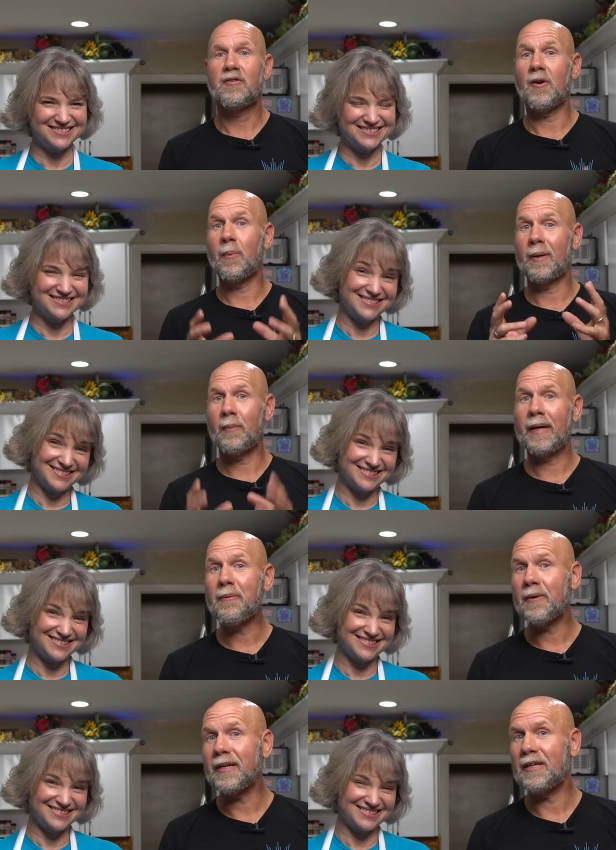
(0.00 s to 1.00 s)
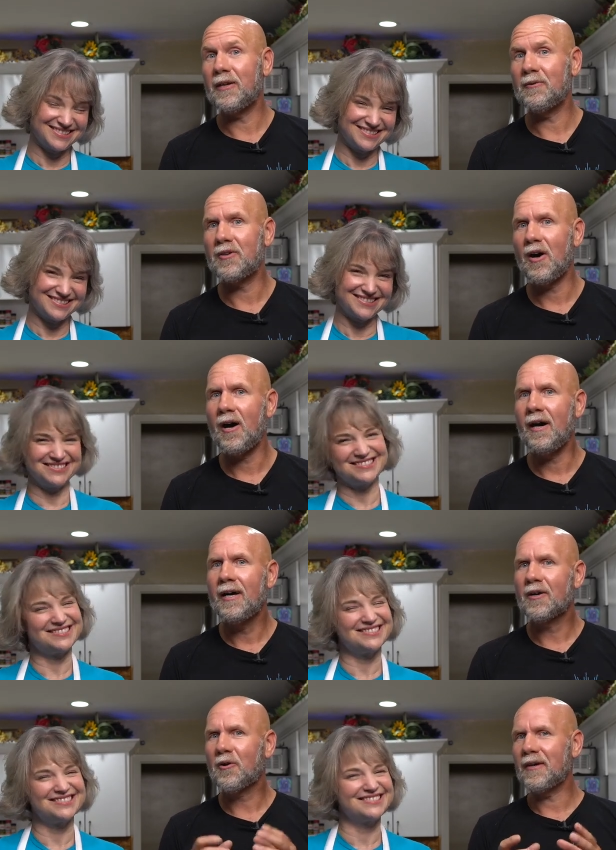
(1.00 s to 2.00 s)
Speaker 1: So when we were in Utah,
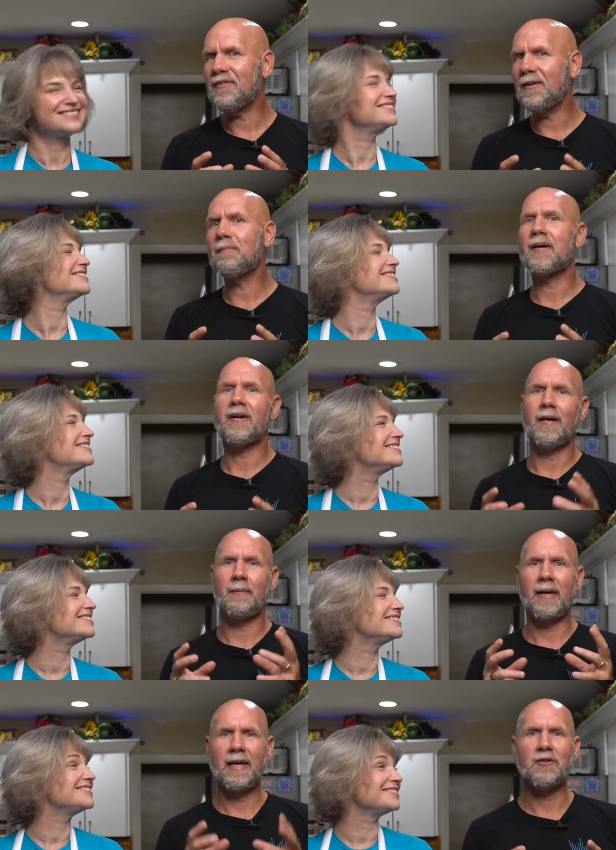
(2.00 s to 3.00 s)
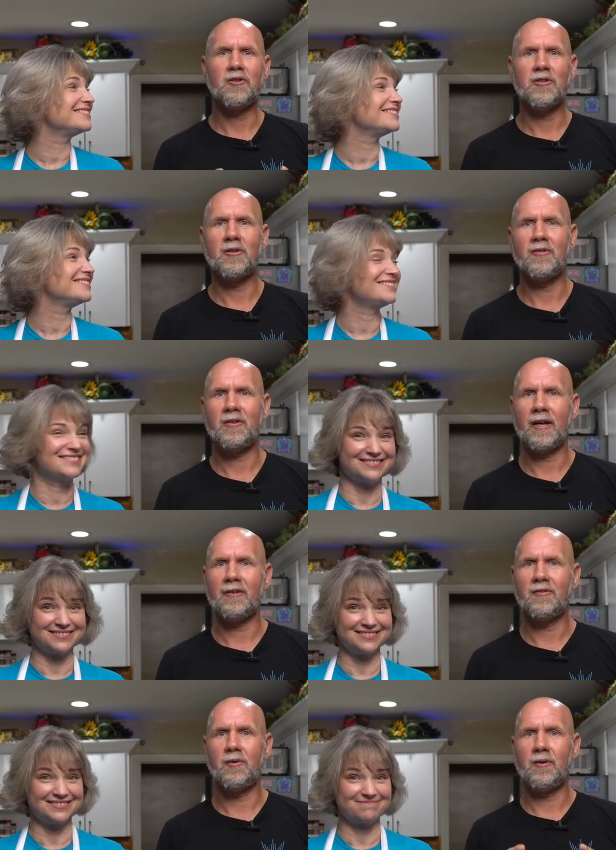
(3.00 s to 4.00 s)
Chris and Miriam introduced
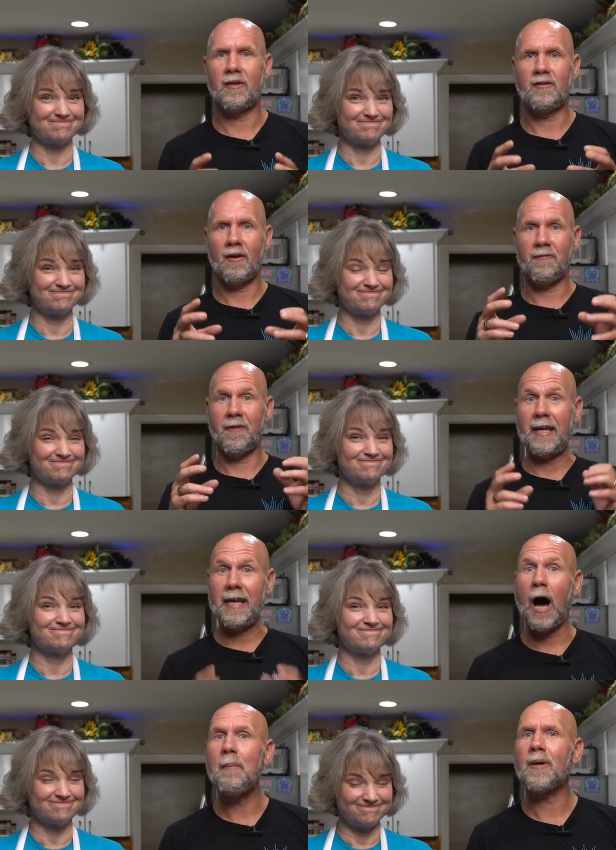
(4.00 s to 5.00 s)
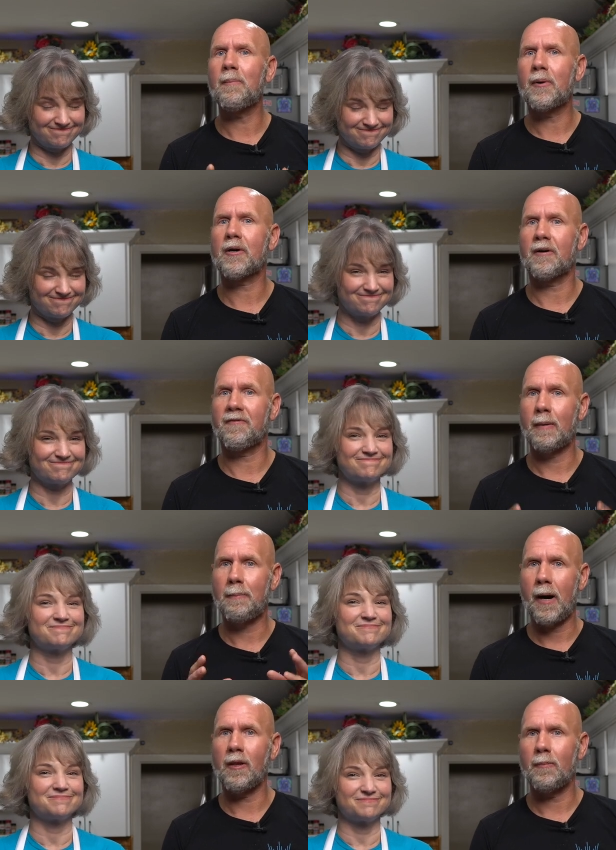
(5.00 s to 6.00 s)
us to this phenomenal burger from
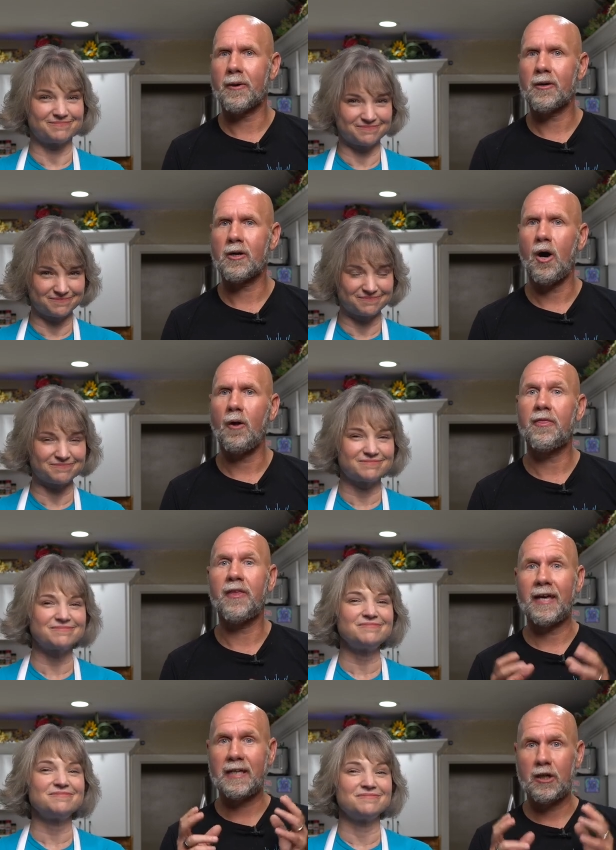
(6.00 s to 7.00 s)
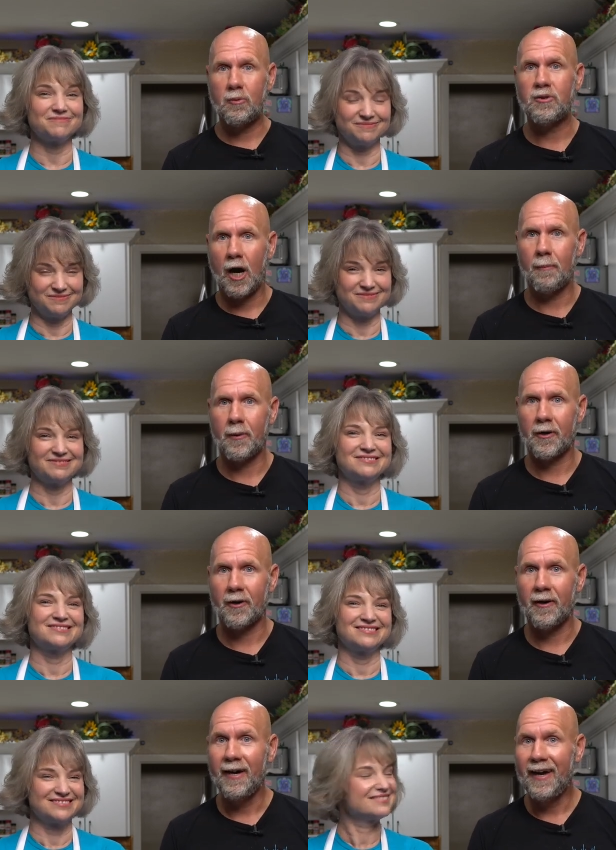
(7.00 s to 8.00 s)
Apollo Burger called the Utah
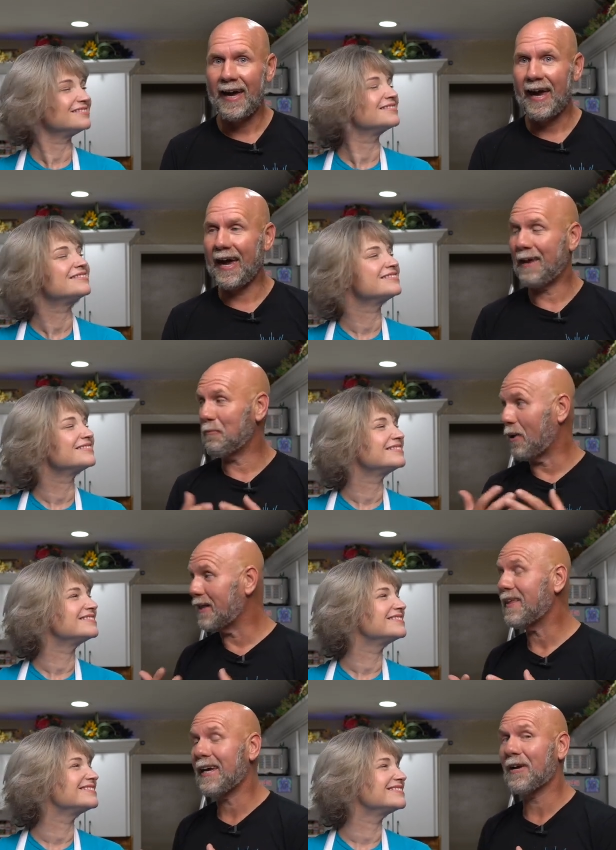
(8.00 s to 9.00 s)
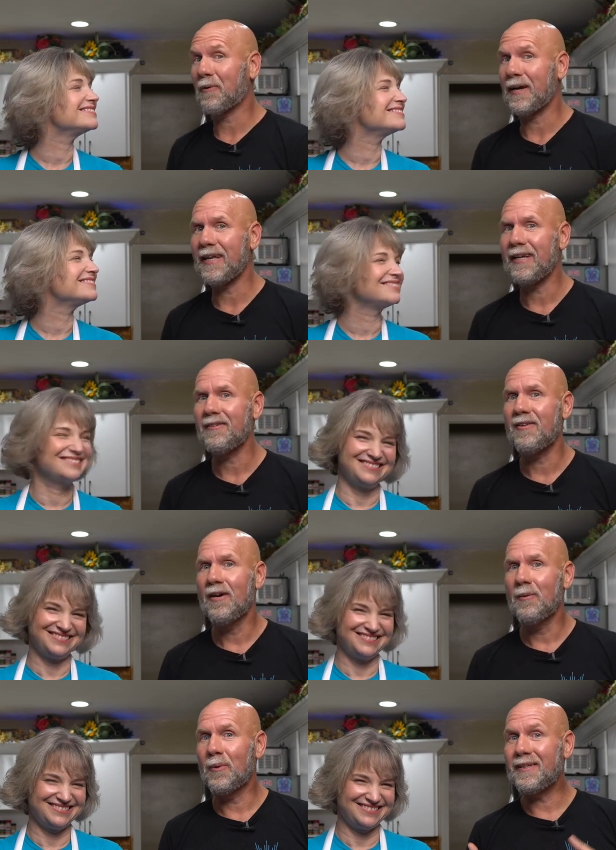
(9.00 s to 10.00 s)
Burger. And one of the ingredients
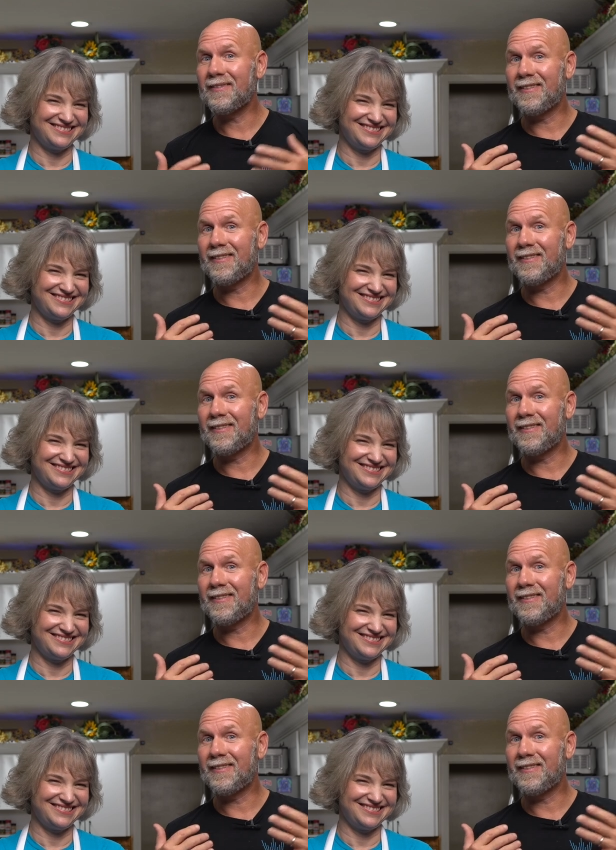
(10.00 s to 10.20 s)
was